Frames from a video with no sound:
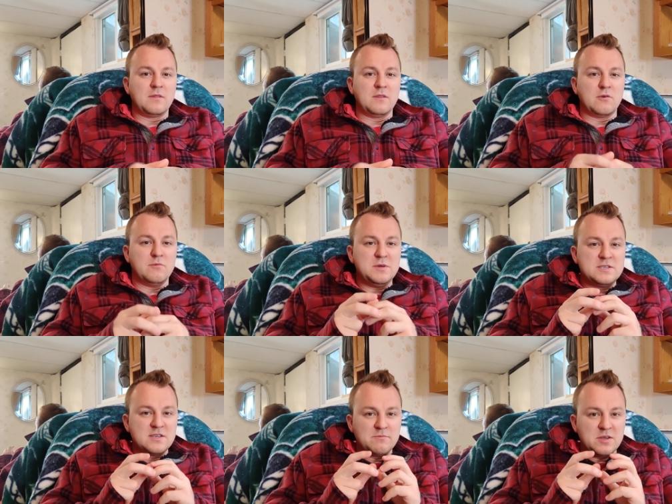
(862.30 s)
There will be
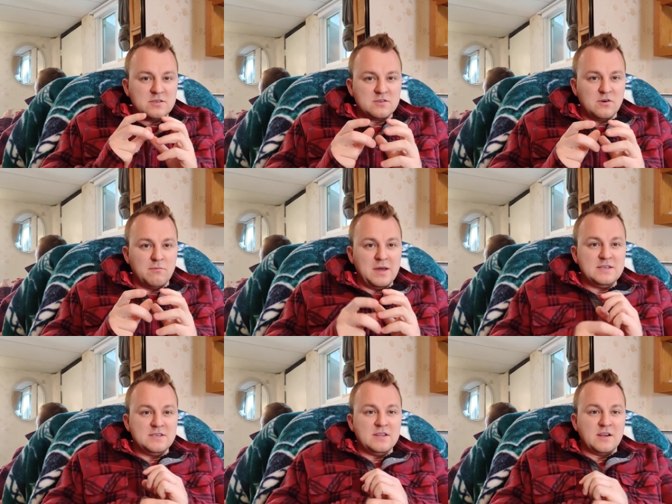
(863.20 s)
something so
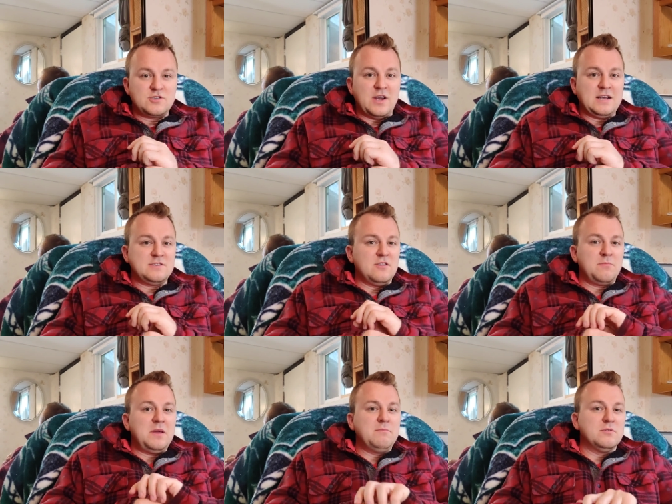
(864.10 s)
amazing that attracts other
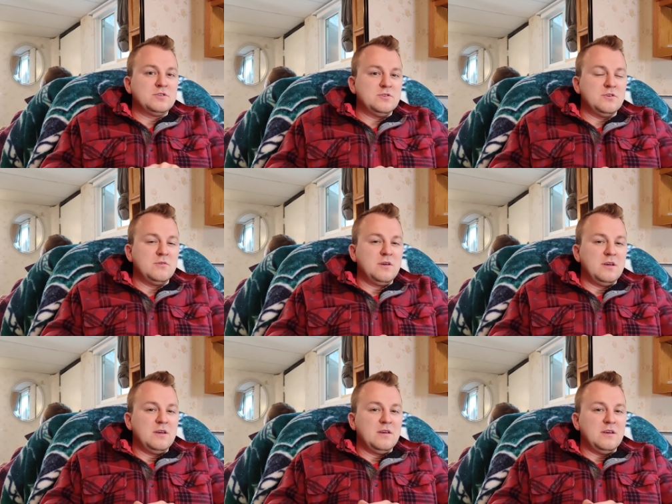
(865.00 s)
people to you.
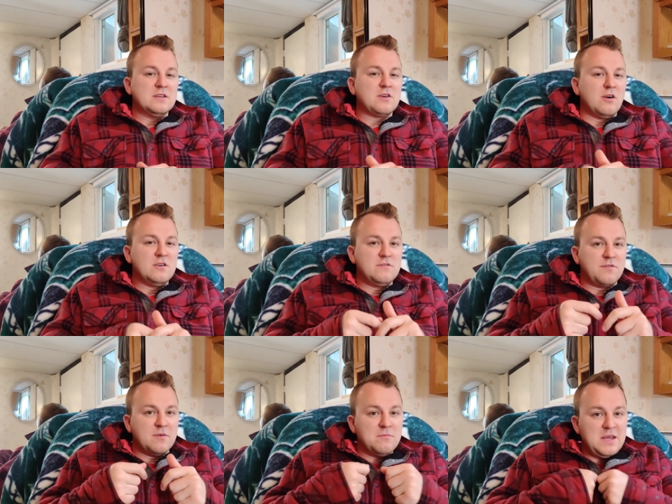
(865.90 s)
It's hard
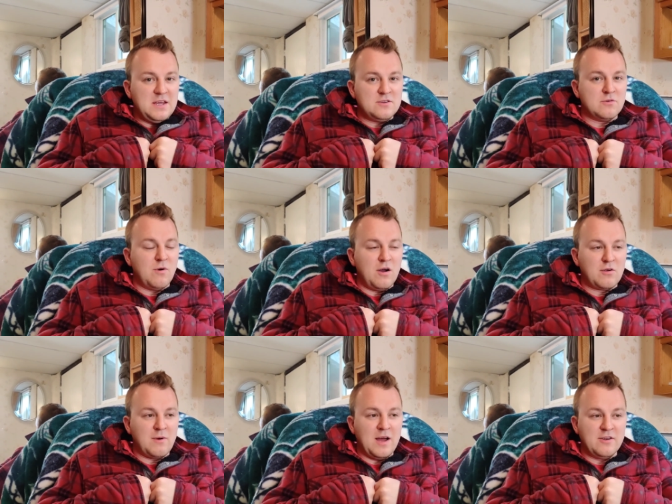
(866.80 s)
for me to walk
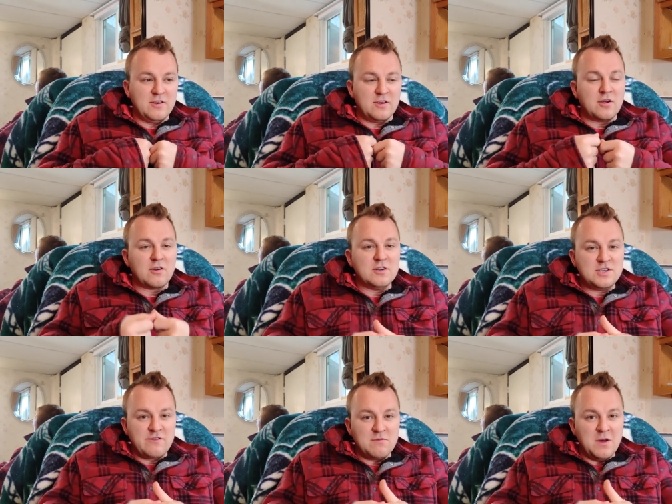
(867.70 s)
around and encourage
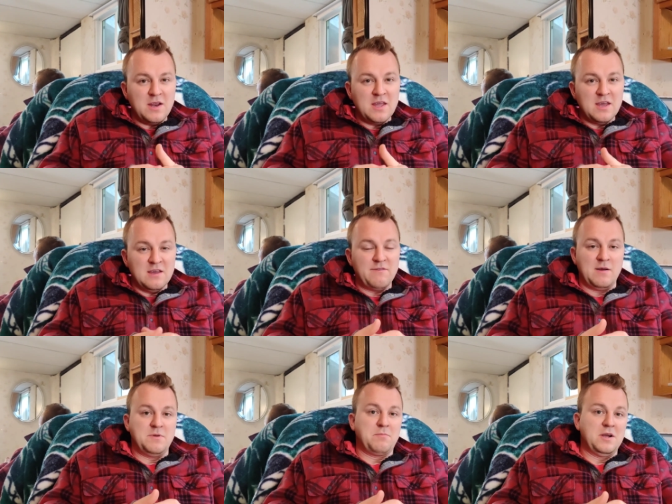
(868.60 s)
everybody if
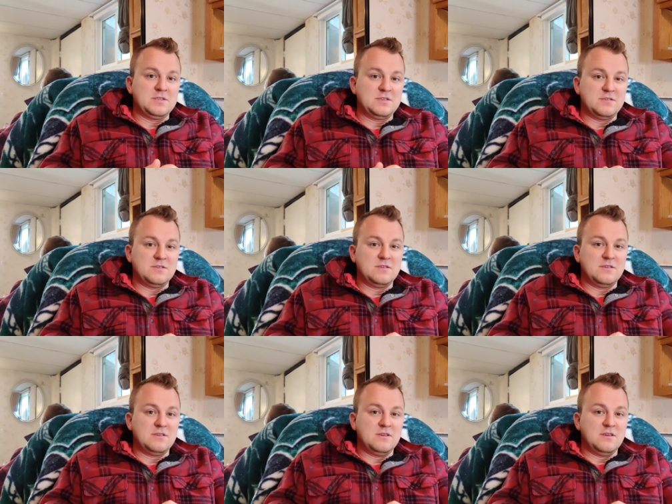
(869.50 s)
I'm depressed.
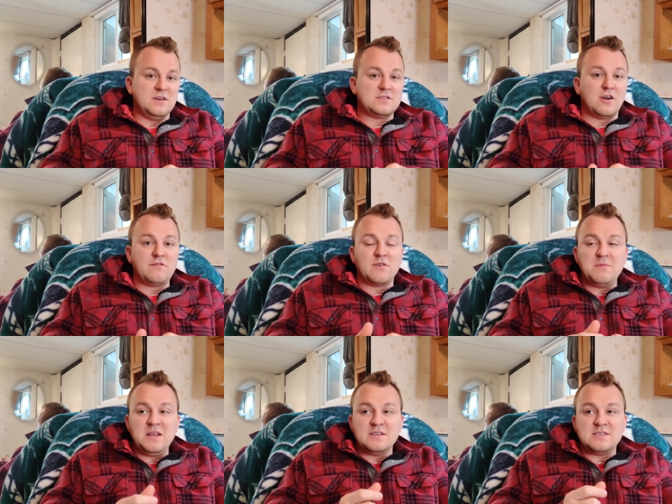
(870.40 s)
It's hard for
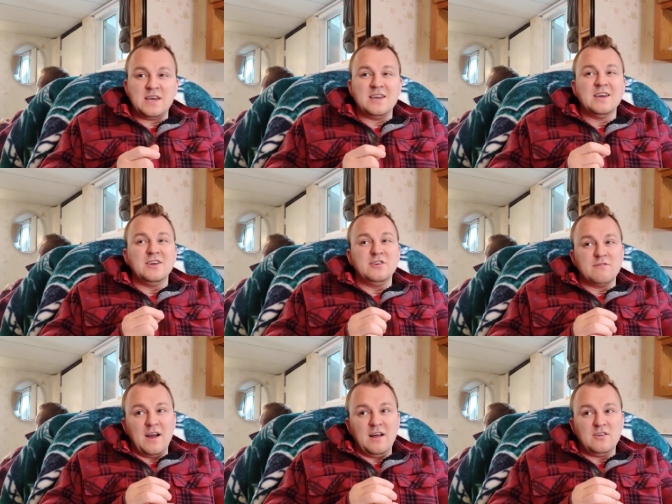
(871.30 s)
me to say you're
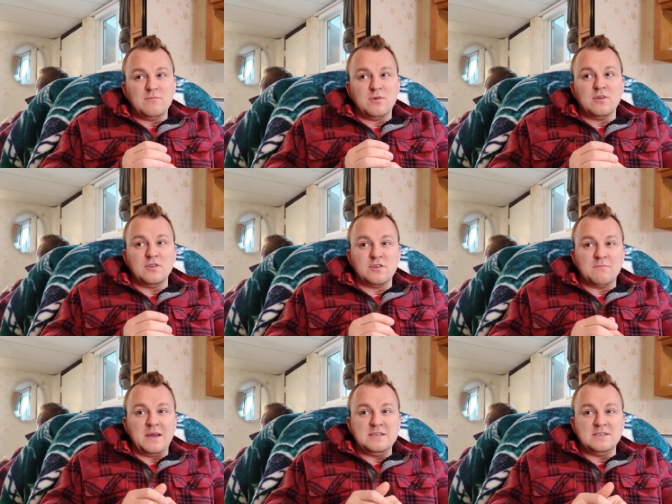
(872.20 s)
valuable and you're
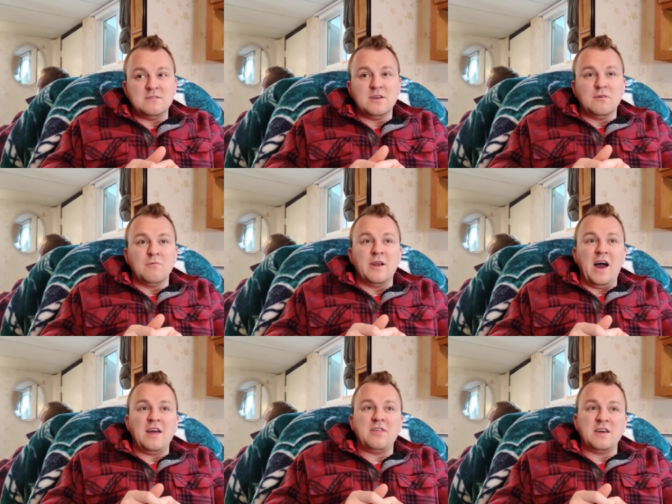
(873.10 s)
amazing when
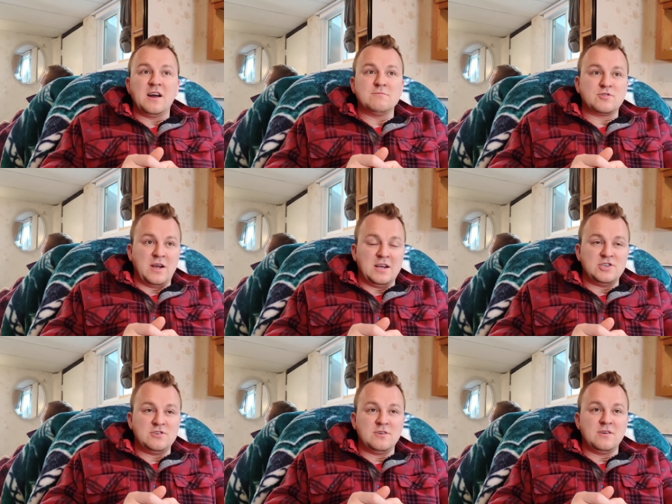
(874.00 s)
I think I'm
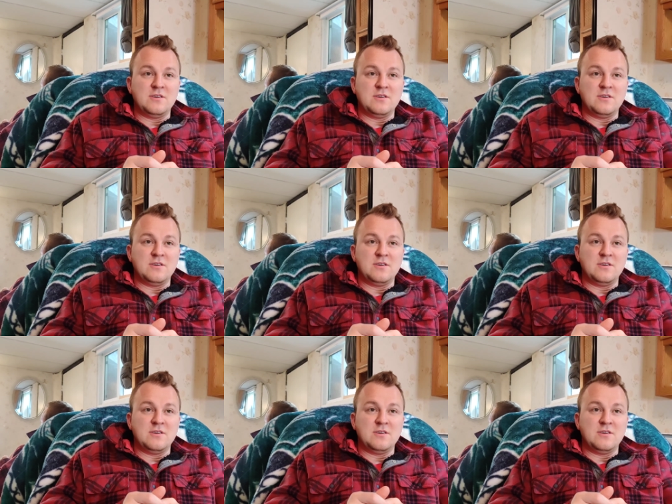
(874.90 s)
trash.